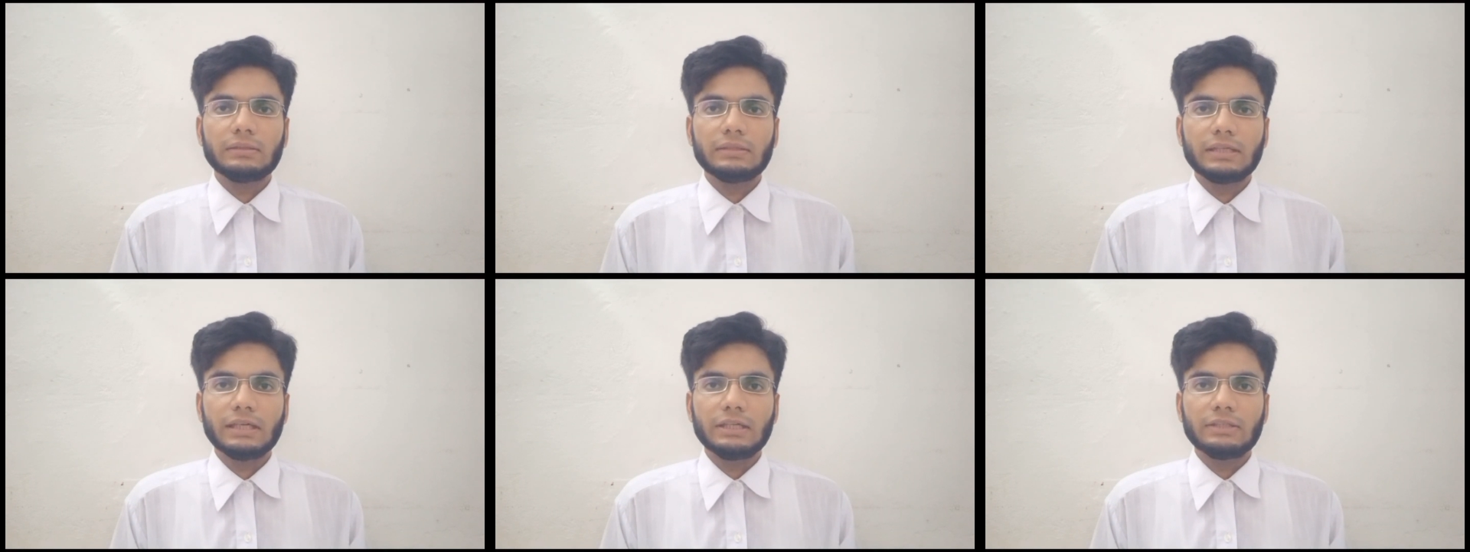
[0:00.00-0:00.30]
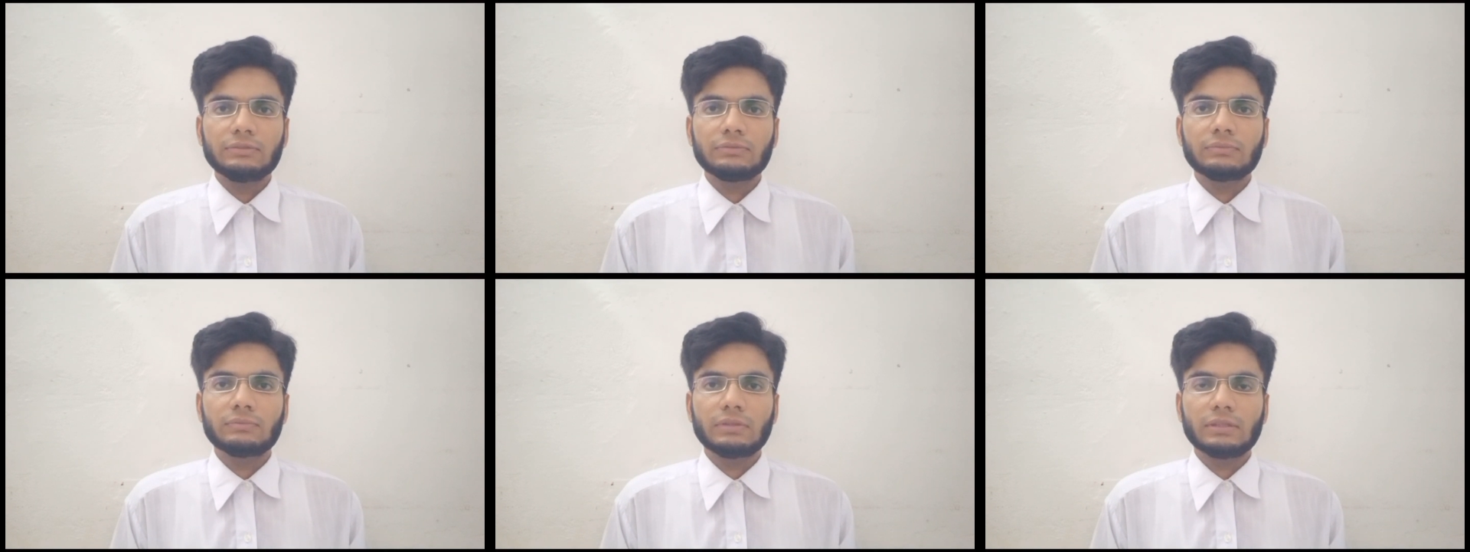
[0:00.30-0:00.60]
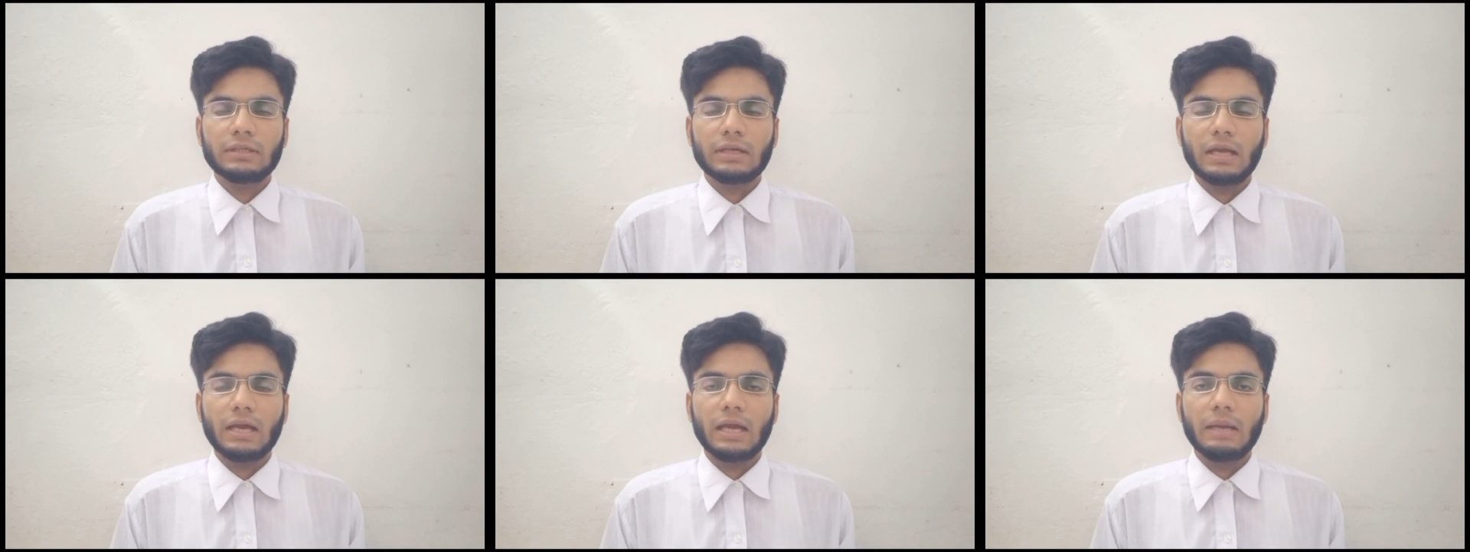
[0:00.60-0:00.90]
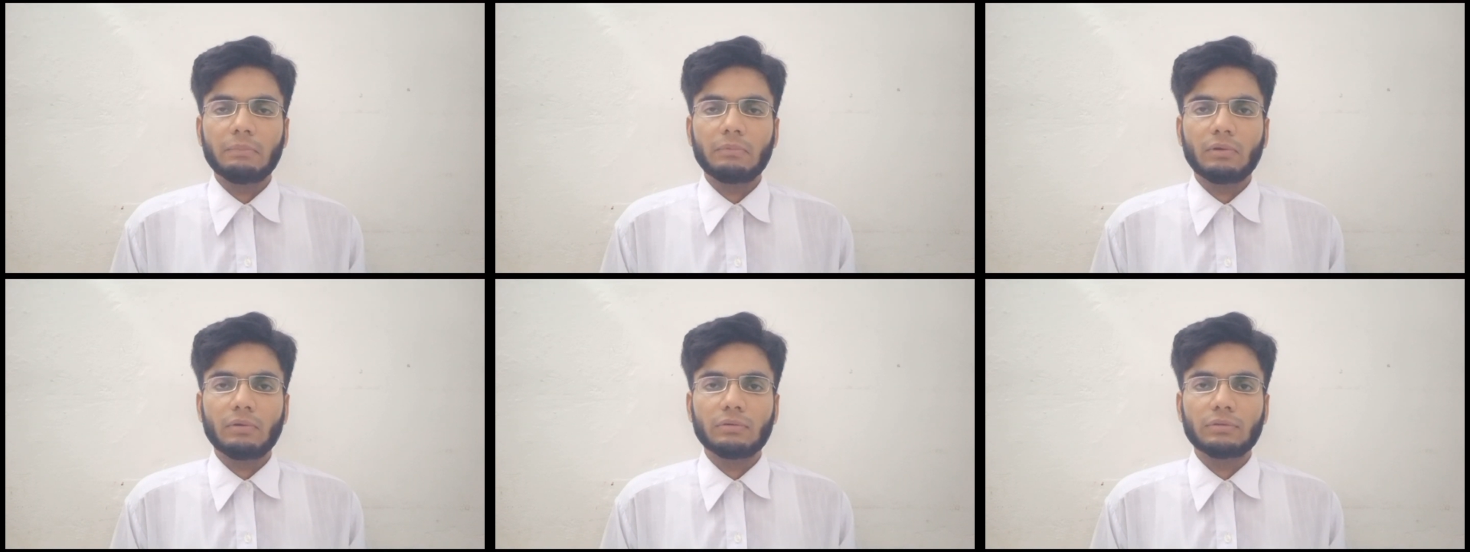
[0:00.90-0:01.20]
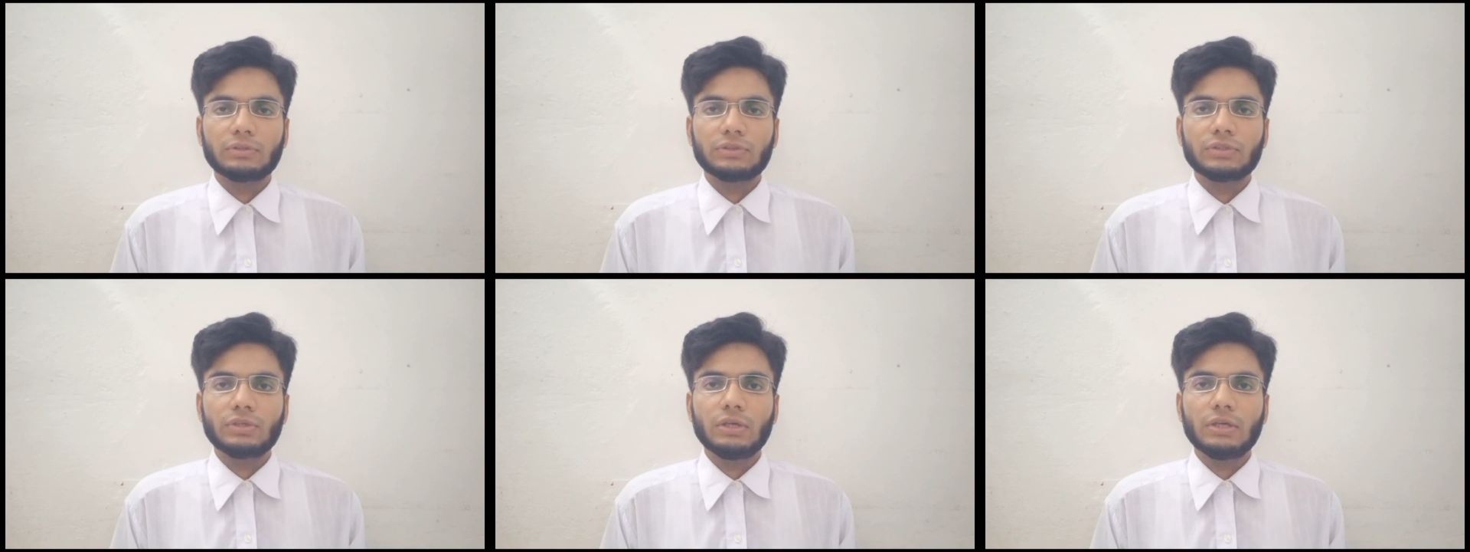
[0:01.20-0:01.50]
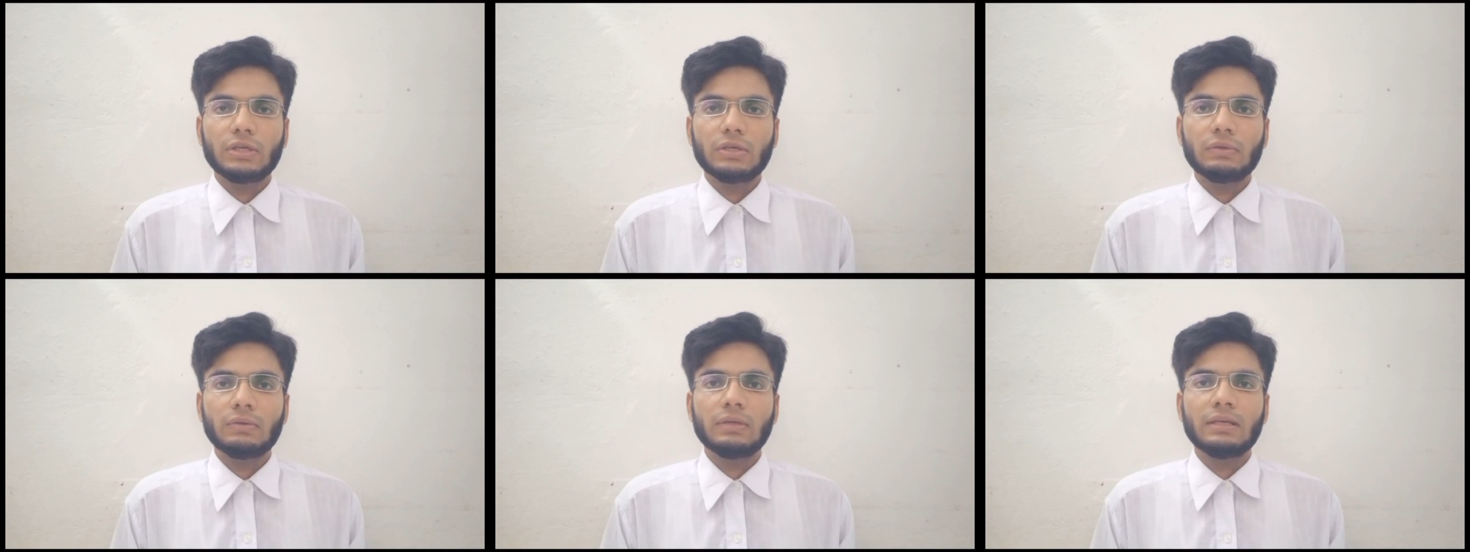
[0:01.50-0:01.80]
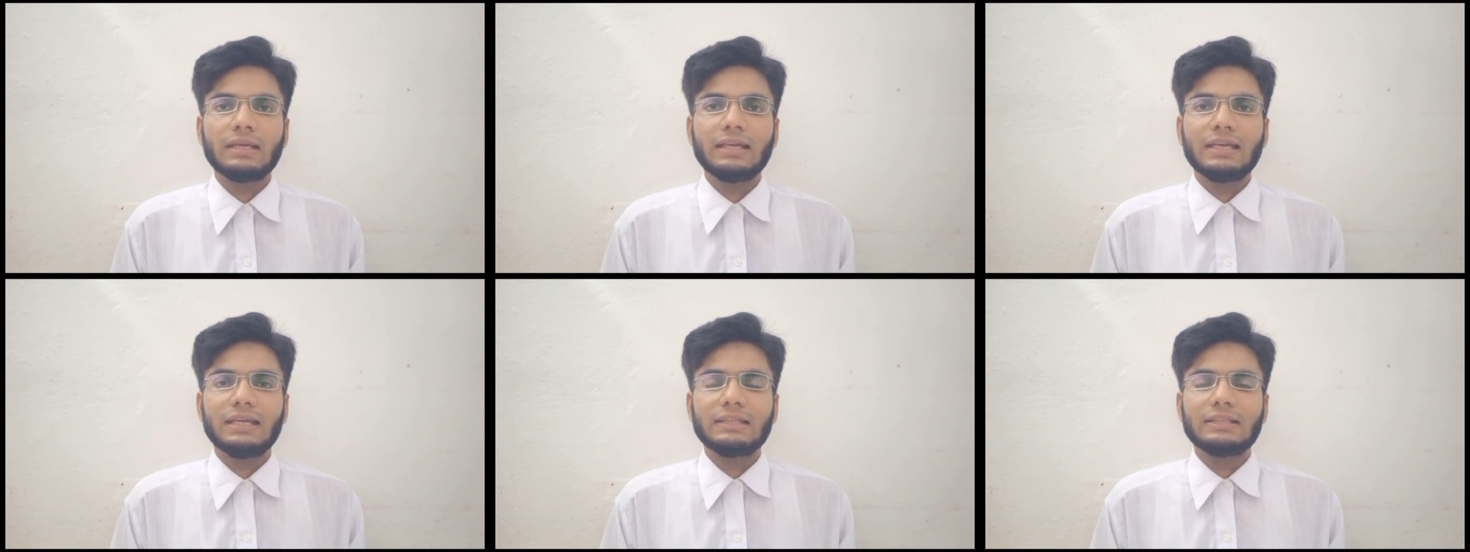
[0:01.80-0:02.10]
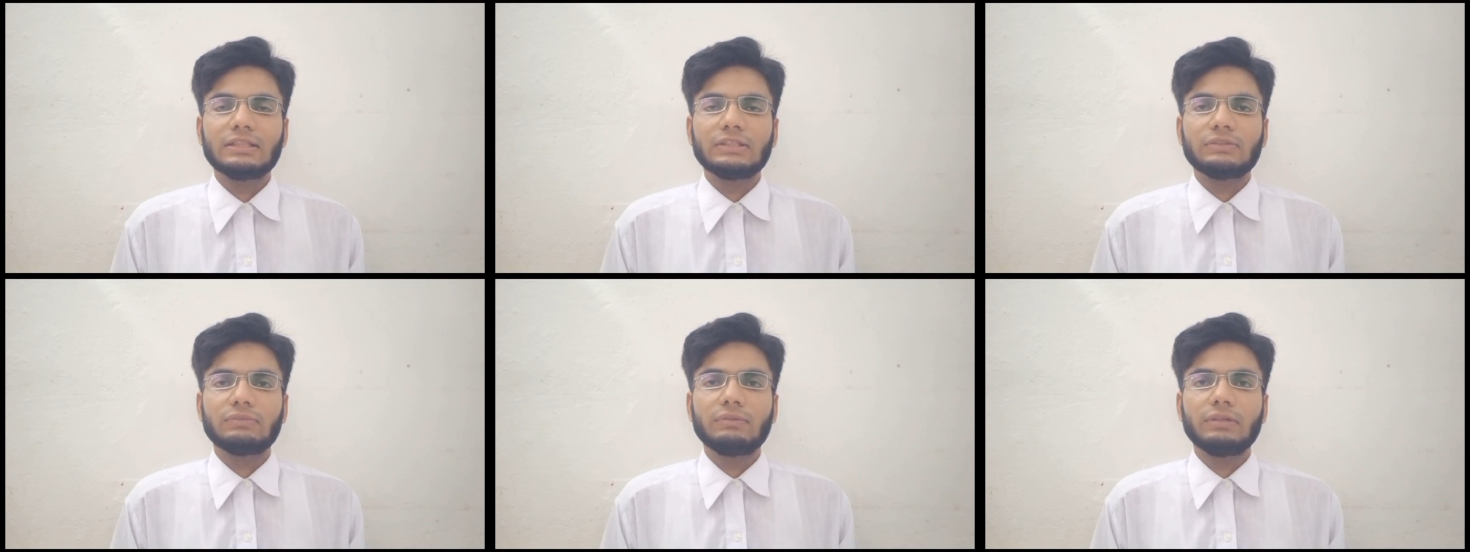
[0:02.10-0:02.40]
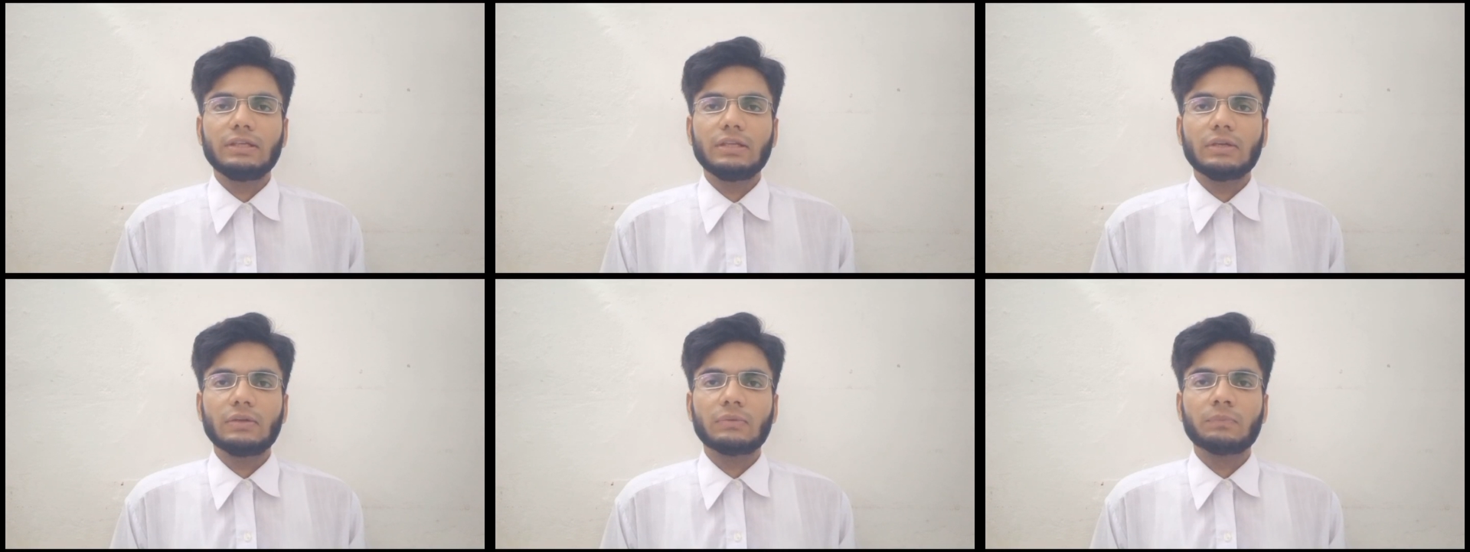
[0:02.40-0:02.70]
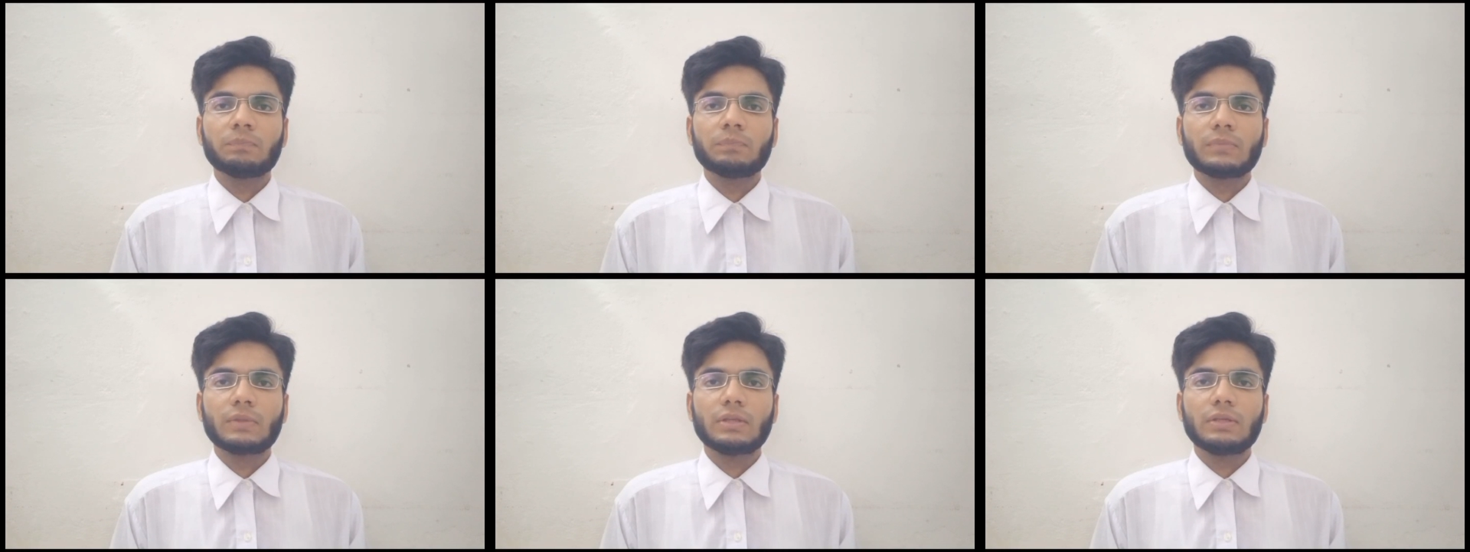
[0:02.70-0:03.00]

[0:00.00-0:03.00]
that's what I'm going to show you in this video.